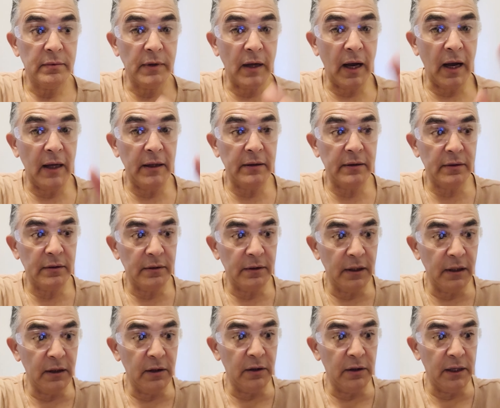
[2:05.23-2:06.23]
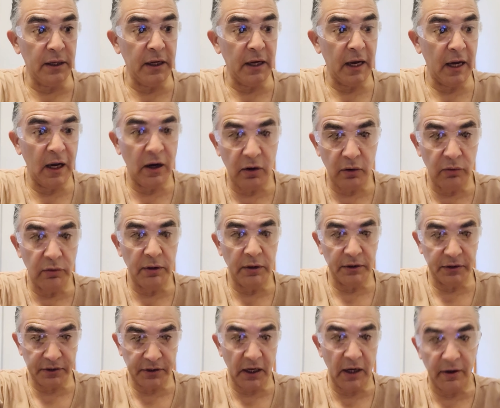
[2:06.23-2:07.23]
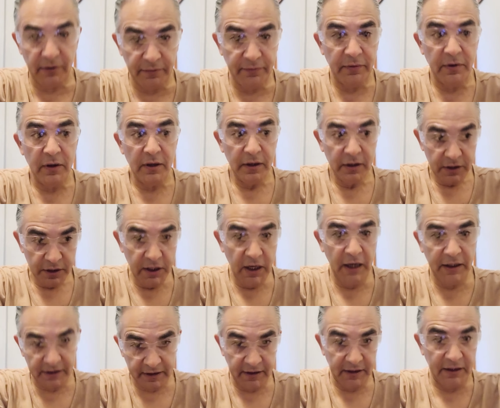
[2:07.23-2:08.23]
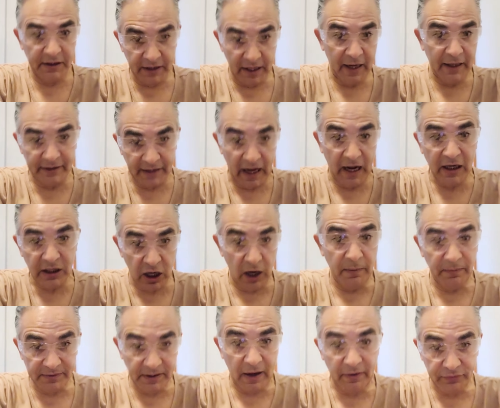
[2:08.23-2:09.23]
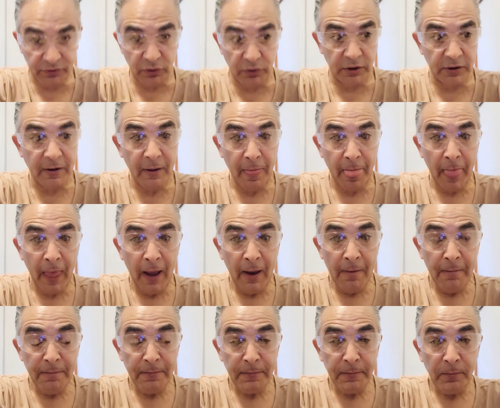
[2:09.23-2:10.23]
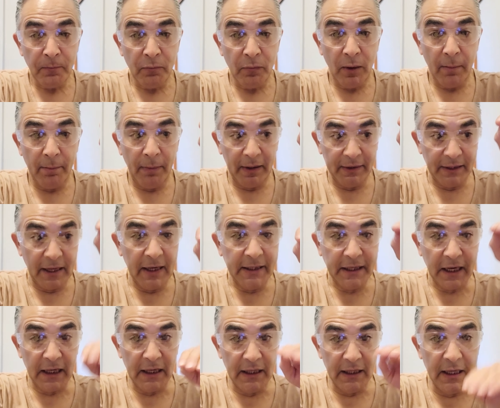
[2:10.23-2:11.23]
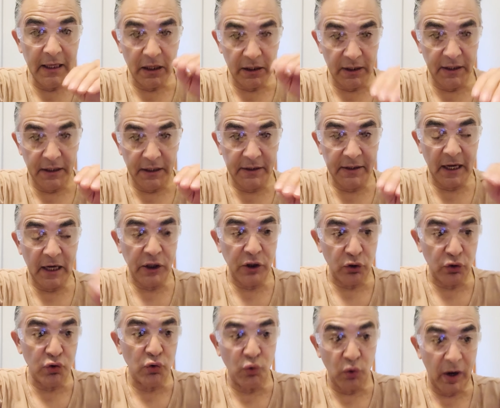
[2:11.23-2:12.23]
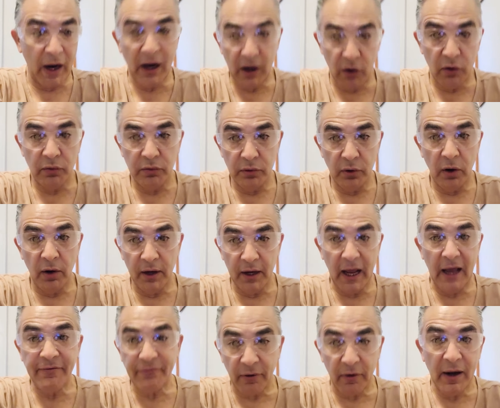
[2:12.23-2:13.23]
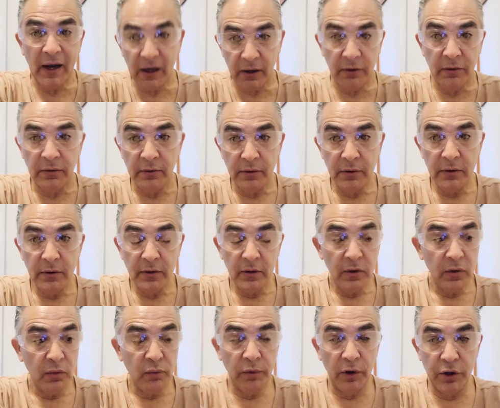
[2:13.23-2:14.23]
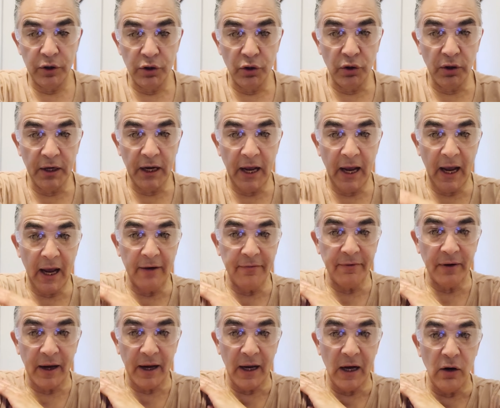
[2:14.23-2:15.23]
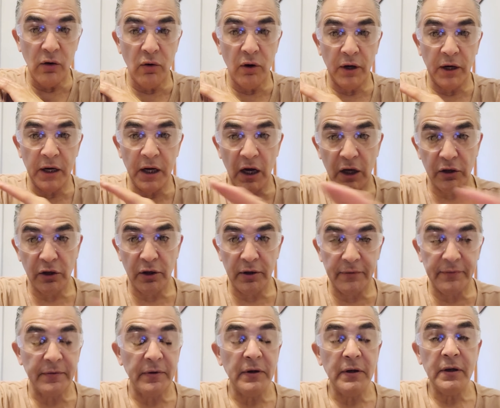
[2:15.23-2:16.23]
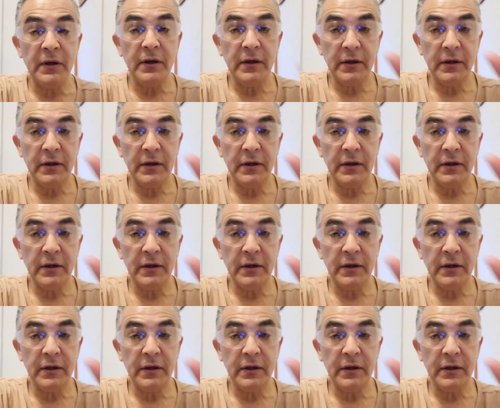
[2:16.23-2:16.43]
Not literally hell itself, yet that comes afterwards. But they can literally take you to hell, a life of hell. But you're going to have hell here on earth.